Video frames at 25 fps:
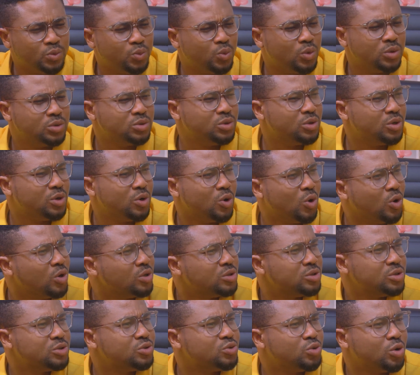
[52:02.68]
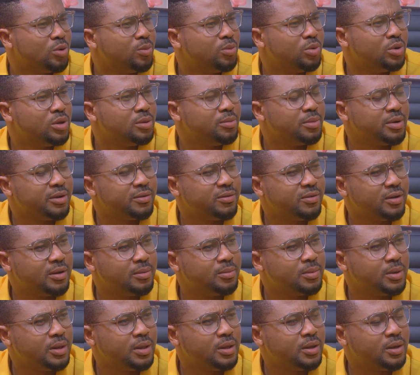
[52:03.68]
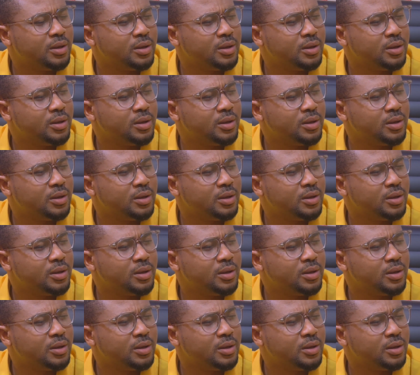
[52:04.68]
want to cause trouble in my family.